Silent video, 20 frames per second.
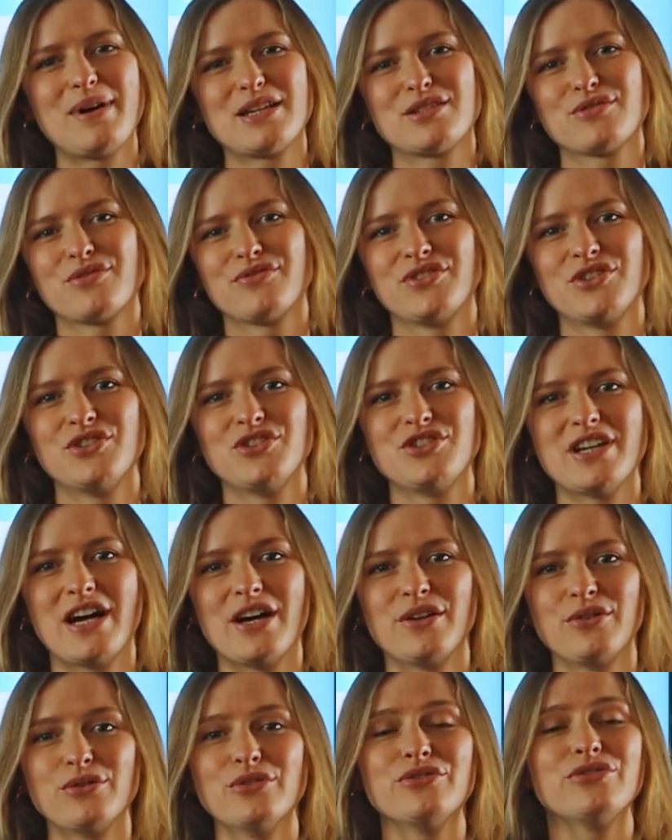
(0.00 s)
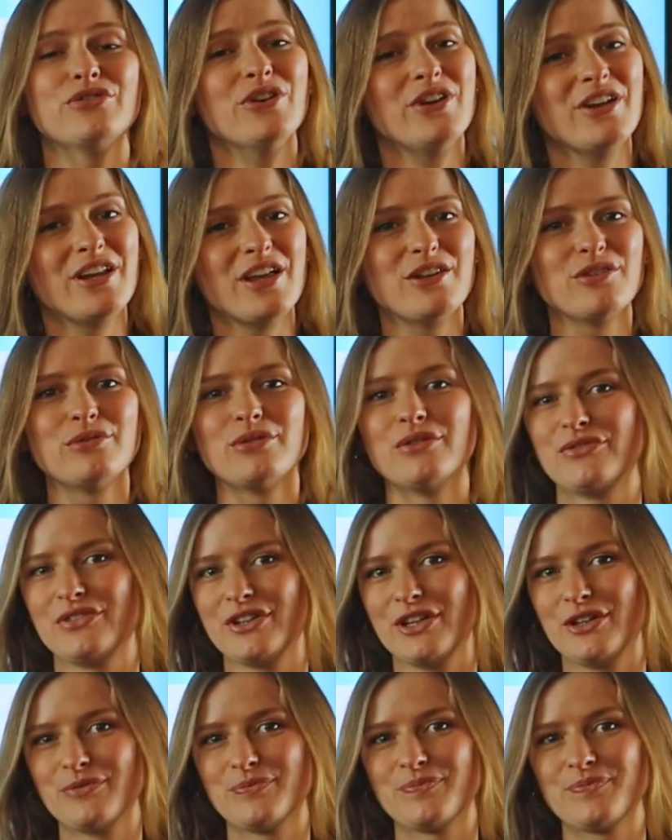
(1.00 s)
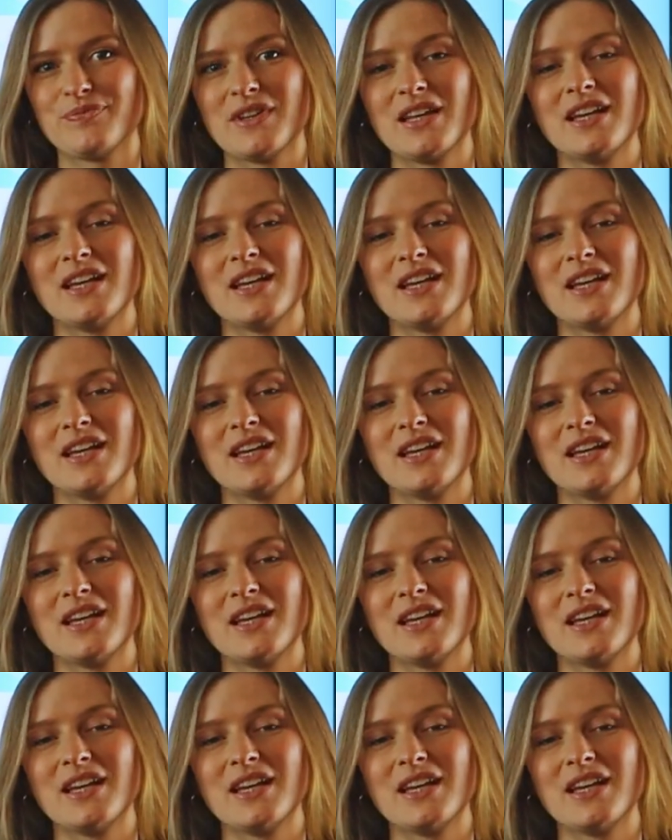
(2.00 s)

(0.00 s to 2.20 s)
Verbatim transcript: Best Reviews channel for another review.